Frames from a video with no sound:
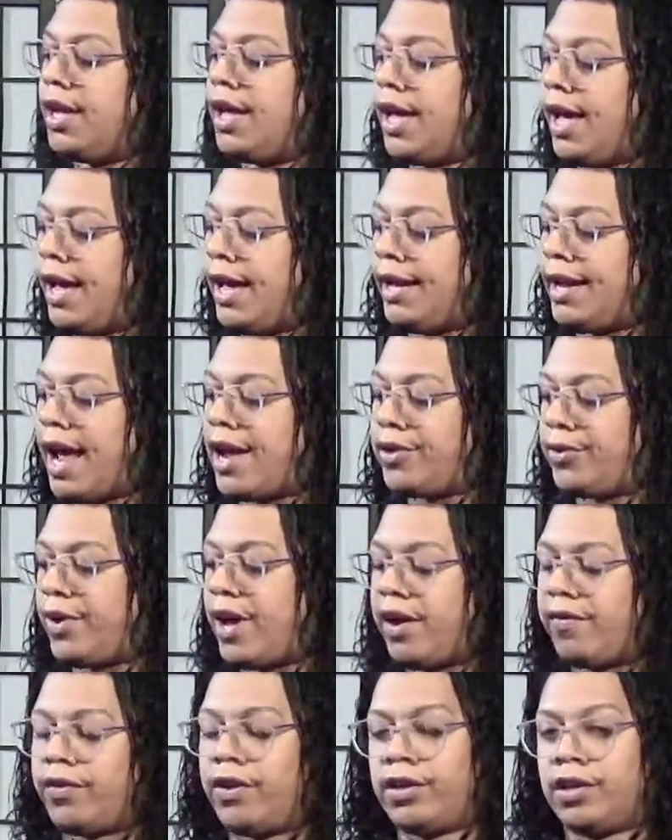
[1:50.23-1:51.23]
and I do
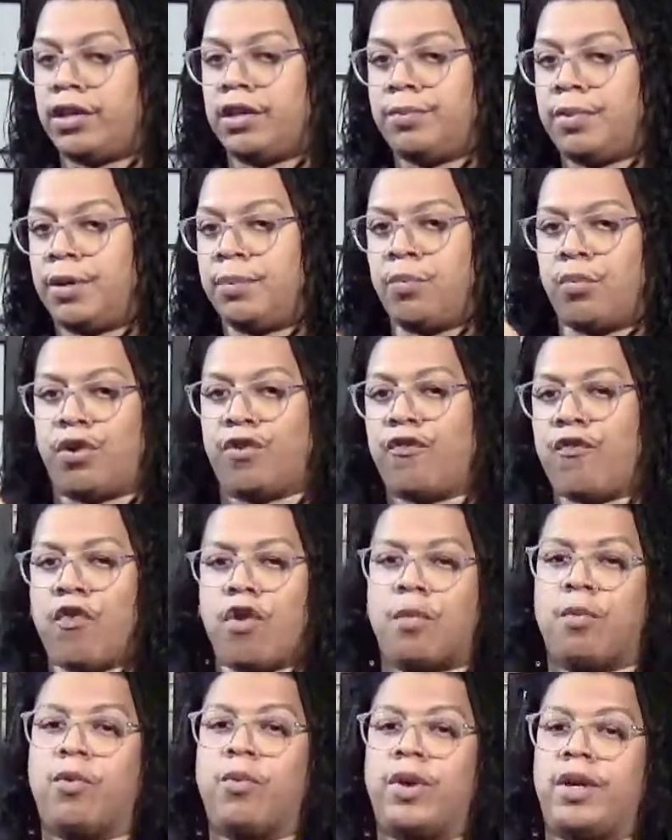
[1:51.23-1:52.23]
have a little bit more
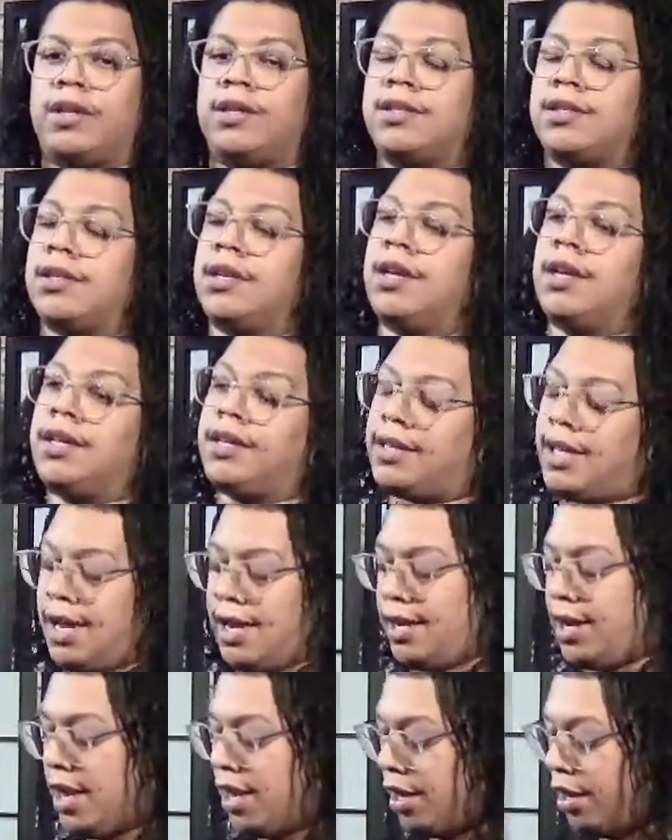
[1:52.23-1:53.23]
formal ones
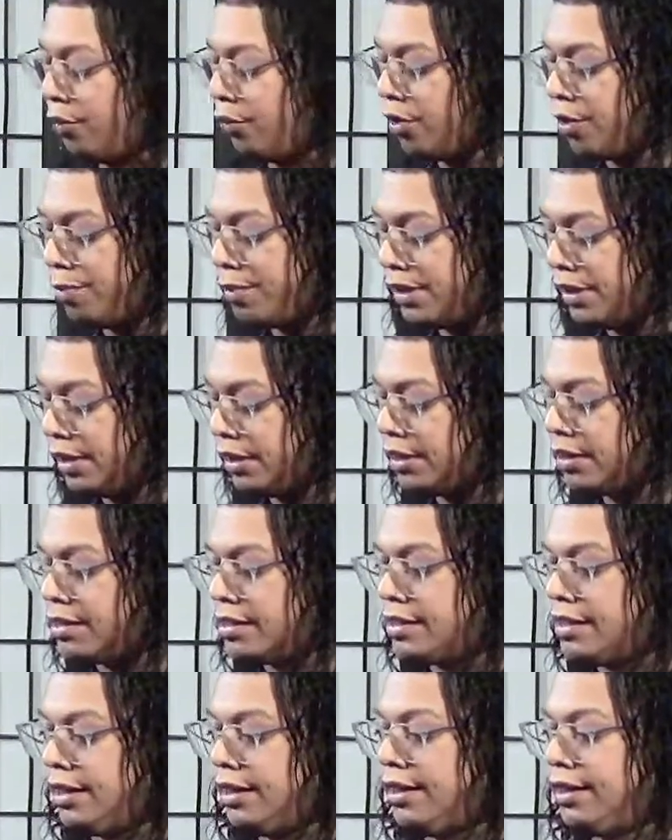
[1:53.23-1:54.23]
that we'll be
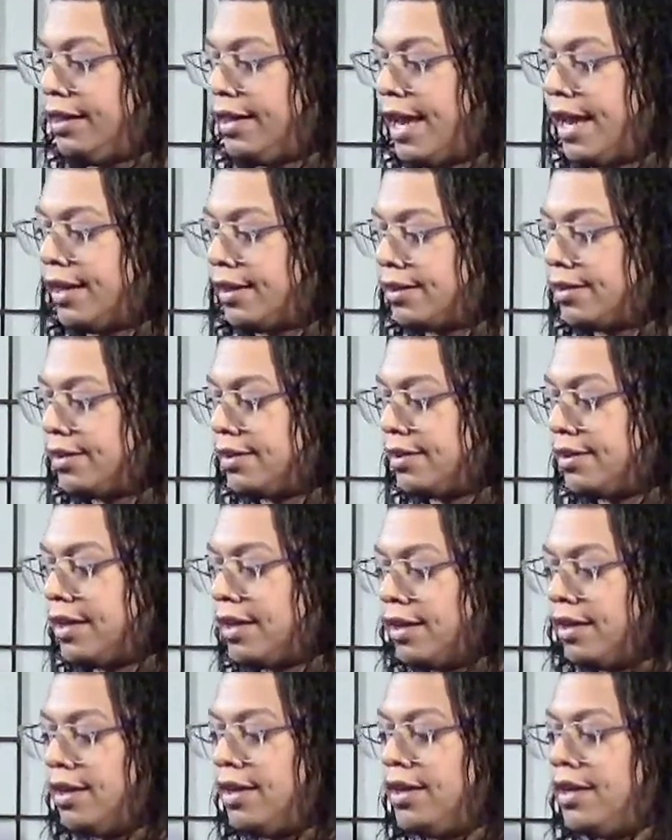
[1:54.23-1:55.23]
seeing next.
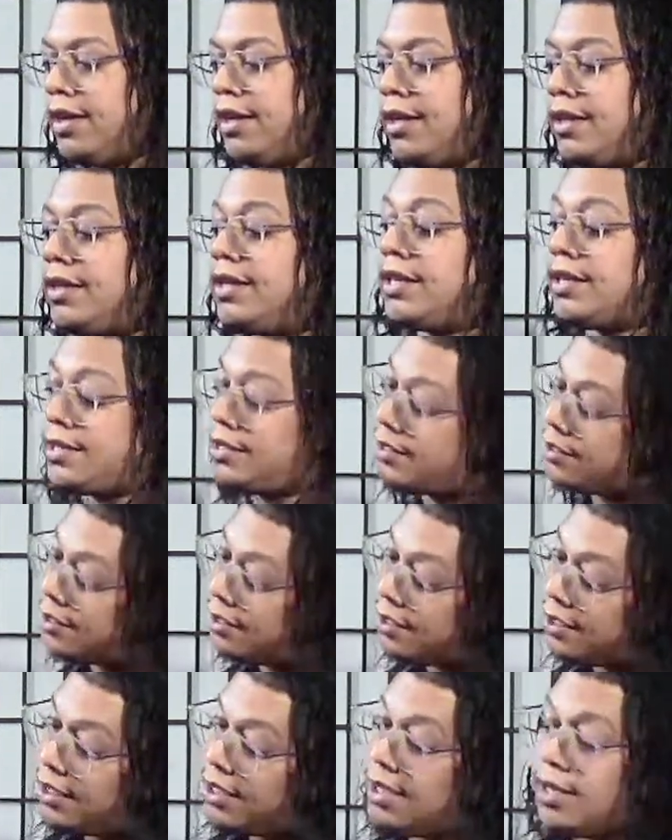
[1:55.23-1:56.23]
This
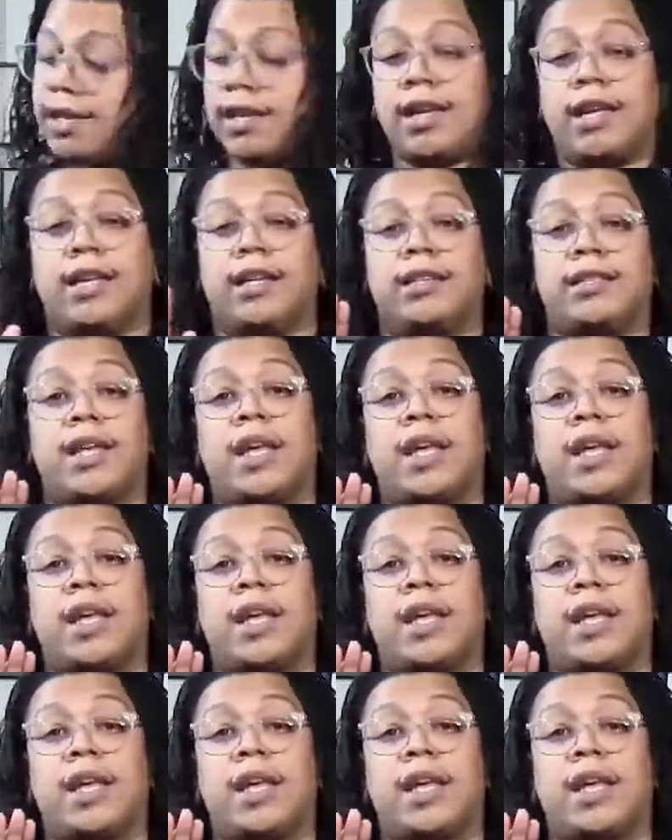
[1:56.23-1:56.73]
is a